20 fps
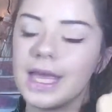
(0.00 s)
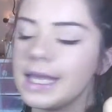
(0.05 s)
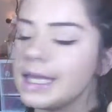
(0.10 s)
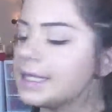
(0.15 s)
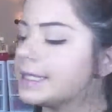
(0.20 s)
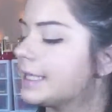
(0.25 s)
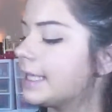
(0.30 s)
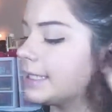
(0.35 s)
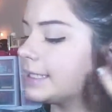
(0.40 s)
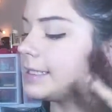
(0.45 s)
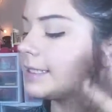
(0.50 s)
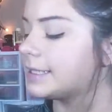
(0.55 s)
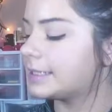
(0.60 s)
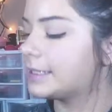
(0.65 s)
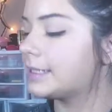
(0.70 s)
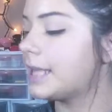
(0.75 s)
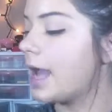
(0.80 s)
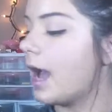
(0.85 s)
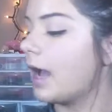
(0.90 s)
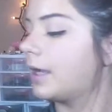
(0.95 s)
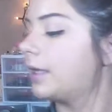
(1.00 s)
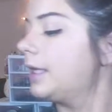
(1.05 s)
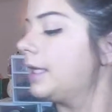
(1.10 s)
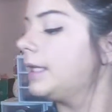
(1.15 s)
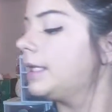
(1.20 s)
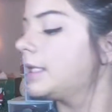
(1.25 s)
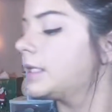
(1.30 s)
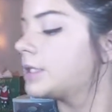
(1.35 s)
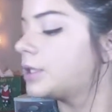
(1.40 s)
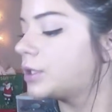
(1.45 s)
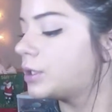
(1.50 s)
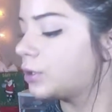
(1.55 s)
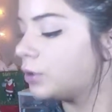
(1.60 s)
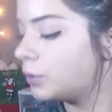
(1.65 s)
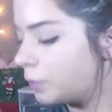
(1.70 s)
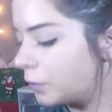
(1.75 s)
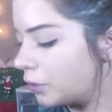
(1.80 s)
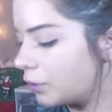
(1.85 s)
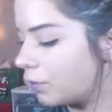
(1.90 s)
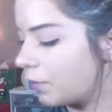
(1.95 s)
it gets stuck, and it's
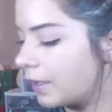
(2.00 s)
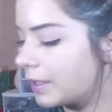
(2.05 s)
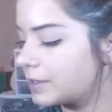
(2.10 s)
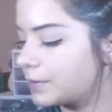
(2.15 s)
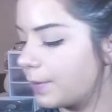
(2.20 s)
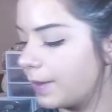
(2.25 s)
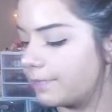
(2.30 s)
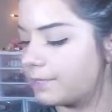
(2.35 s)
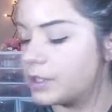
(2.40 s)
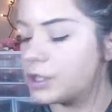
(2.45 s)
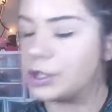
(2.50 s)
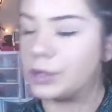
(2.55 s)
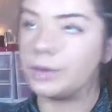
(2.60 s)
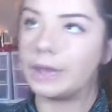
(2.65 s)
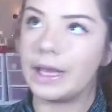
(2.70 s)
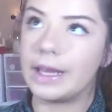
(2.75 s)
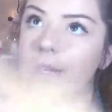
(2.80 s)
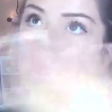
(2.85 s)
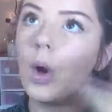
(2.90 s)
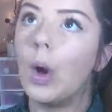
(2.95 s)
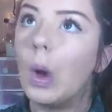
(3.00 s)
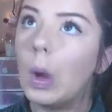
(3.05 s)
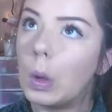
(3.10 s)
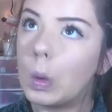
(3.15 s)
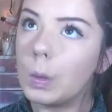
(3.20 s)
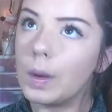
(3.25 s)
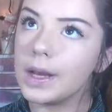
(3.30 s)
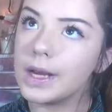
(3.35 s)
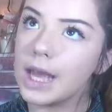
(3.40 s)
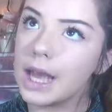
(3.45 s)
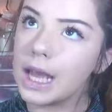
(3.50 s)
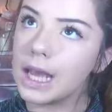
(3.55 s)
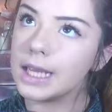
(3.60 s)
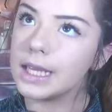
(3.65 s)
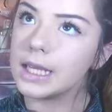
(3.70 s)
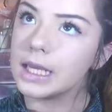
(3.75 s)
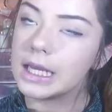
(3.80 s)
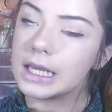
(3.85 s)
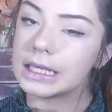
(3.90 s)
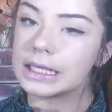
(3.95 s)
super annoying, so I have to do, like, one
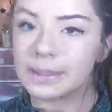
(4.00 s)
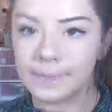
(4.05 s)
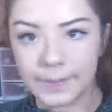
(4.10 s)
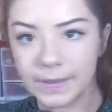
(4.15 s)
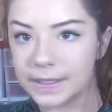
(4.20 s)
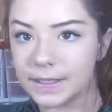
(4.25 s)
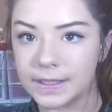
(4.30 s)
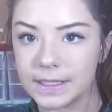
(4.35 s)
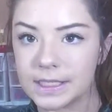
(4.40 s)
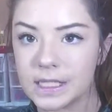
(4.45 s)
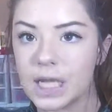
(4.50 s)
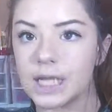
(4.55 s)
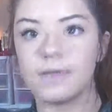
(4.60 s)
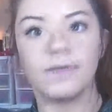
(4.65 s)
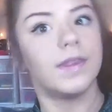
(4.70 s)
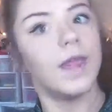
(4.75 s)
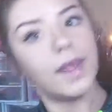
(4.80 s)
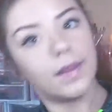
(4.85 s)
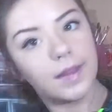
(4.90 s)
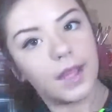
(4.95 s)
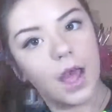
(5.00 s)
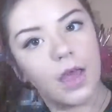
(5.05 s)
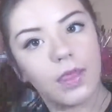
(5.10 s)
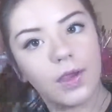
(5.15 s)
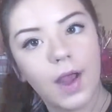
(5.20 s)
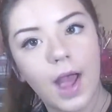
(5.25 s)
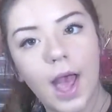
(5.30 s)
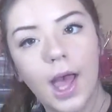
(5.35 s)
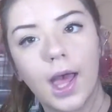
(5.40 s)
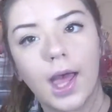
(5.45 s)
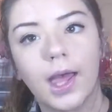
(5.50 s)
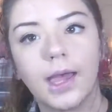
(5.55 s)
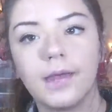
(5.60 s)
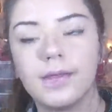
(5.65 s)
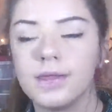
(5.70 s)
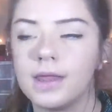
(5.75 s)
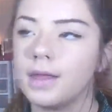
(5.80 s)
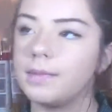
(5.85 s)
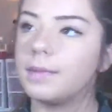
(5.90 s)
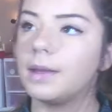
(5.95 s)
eye, completely done, then the other eye,
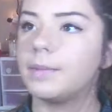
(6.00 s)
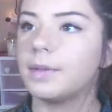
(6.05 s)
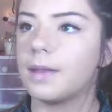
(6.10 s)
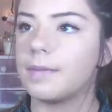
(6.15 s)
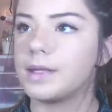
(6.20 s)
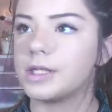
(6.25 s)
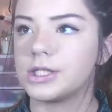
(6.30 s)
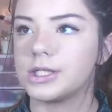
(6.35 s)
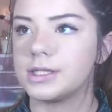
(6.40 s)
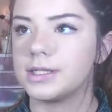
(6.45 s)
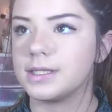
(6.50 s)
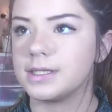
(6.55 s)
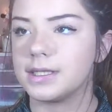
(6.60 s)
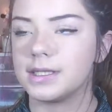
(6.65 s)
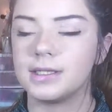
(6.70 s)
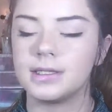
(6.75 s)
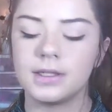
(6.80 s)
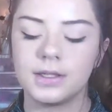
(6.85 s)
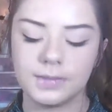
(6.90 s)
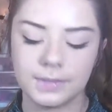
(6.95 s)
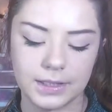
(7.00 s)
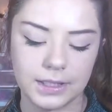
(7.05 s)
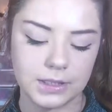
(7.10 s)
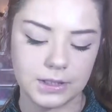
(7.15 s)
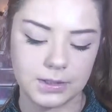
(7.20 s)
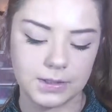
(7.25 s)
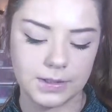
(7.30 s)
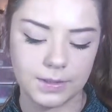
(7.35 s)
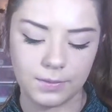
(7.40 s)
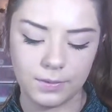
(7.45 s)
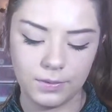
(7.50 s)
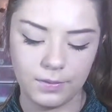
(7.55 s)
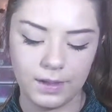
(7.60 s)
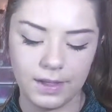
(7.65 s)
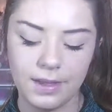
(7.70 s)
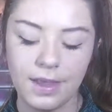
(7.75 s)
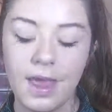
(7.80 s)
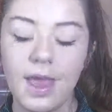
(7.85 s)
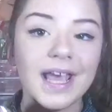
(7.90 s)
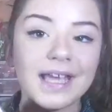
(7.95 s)
then my blemishes, and oh my gosh, it's so
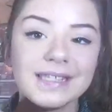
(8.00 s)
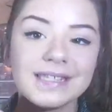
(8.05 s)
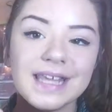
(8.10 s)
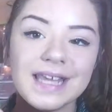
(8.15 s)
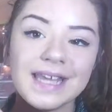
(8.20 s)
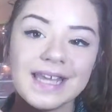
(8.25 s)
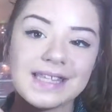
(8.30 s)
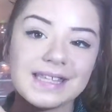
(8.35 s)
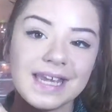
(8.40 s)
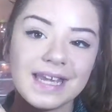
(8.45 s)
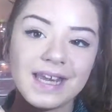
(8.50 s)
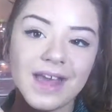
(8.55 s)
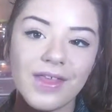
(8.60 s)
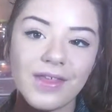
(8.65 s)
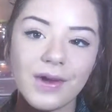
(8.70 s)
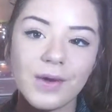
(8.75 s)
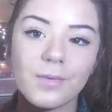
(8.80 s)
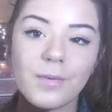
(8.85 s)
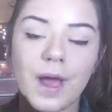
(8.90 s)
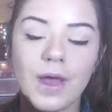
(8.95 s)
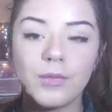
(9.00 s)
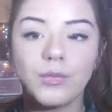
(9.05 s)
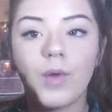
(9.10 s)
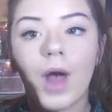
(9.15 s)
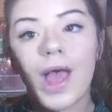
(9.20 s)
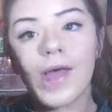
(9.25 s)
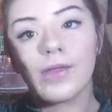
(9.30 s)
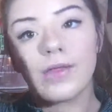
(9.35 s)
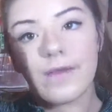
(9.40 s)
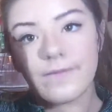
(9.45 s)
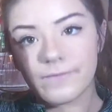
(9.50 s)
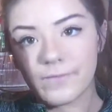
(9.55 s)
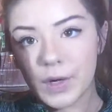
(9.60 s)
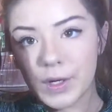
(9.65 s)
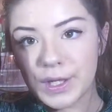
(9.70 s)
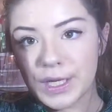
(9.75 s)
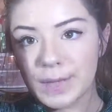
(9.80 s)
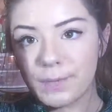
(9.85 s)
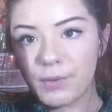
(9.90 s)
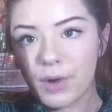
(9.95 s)
annoying. Next thing is another Wet n Wild
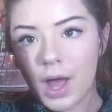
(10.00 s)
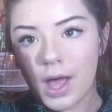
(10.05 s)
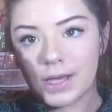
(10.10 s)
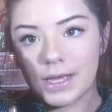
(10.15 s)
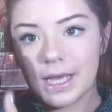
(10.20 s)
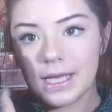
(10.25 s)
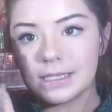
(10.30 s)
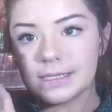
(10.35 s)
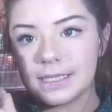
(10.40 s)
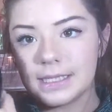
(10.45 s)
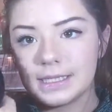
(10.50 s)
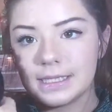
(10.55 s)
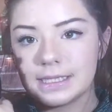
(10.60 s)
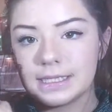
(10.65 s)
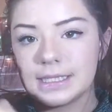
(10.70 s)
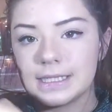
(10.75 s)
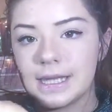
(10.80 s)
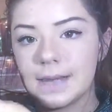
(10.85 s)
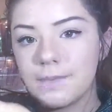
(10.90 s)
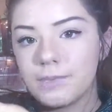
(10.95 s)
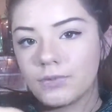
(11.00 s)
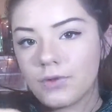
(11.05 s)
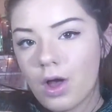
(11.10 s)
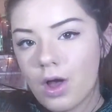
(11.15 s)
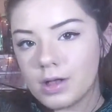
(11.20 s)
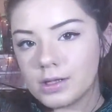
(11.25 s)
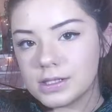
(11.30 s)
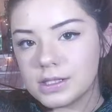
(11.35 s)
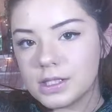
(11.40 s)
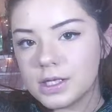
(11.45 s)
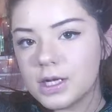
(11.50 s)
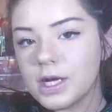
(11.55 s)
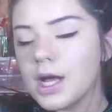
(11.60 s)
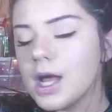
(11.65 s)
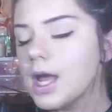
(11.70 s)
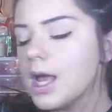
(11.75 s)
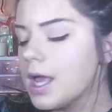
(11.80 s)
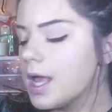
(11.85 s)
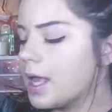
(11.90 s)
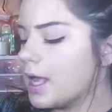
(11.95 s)
Fergie product, and this is a
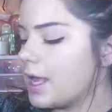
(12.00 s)
bronzer,